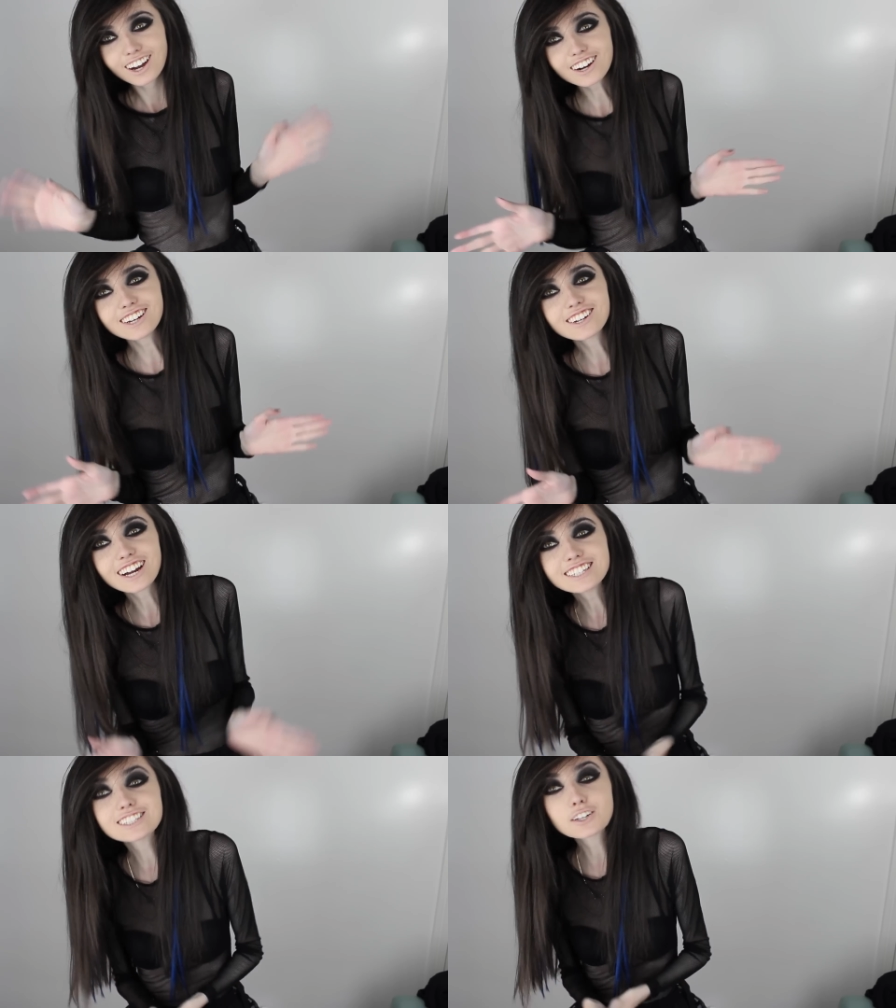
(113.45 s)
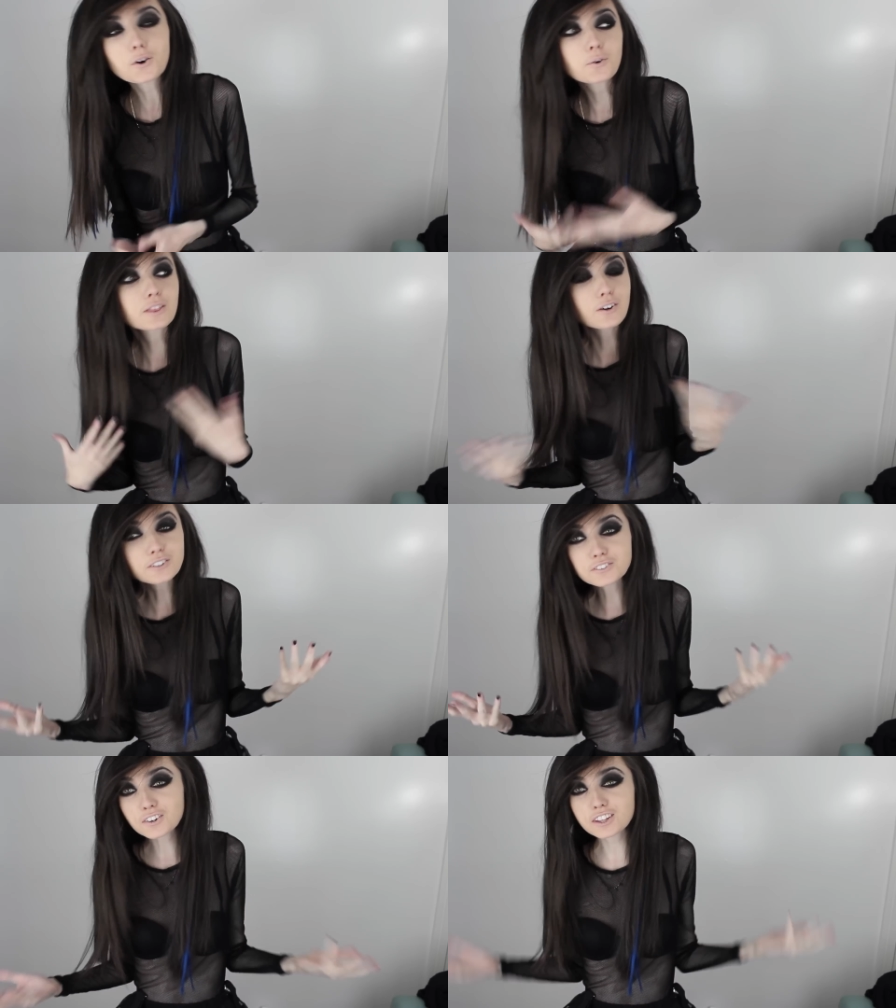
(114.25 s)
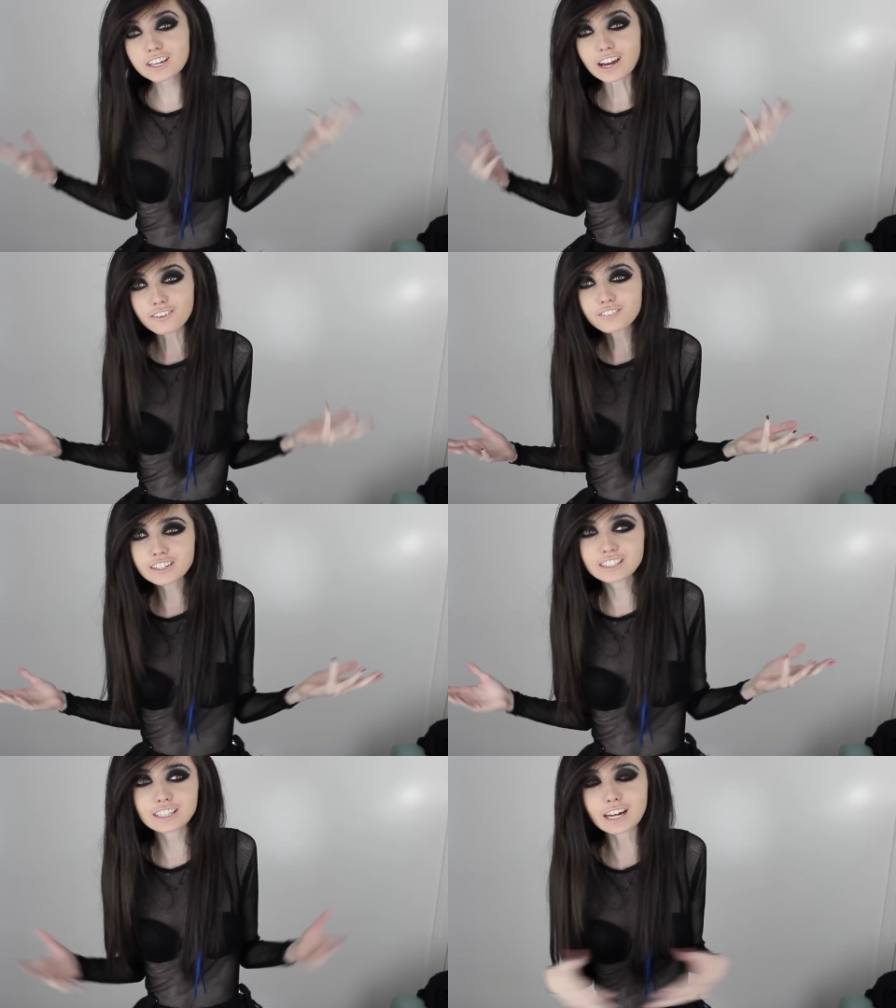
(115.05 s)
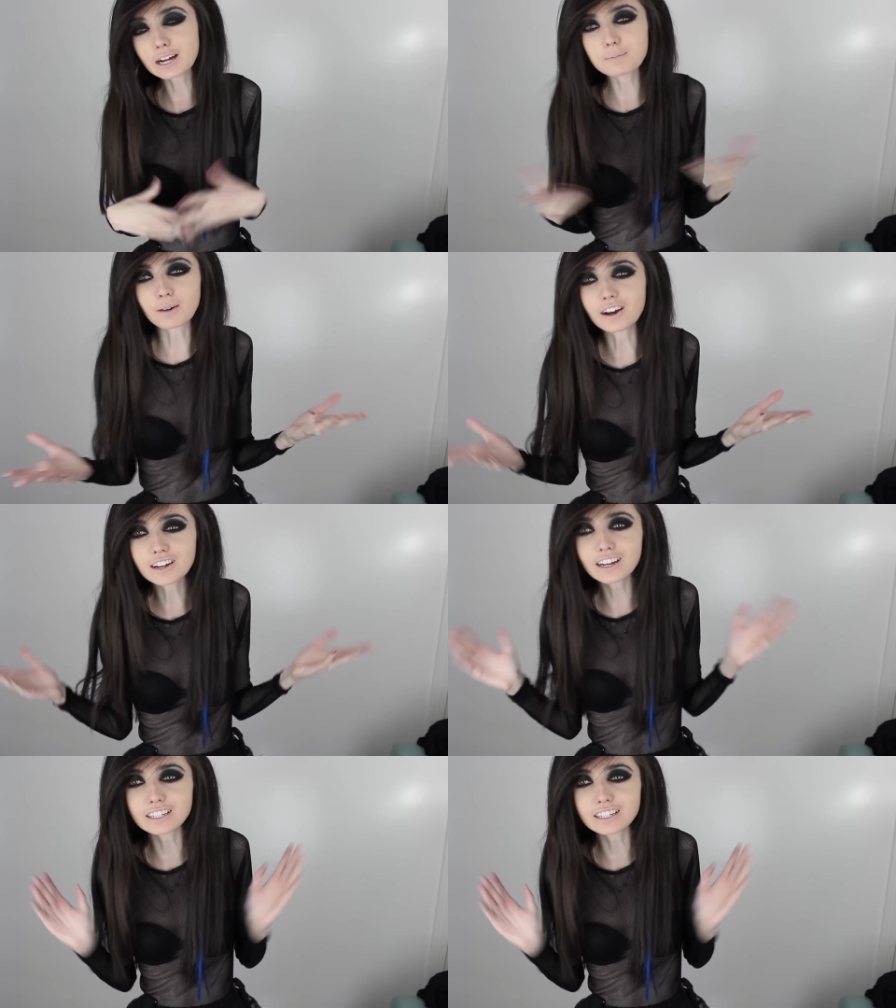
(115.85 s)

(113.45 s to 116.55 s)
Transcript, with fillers: Alright you guys, so those were the outfits that I bought.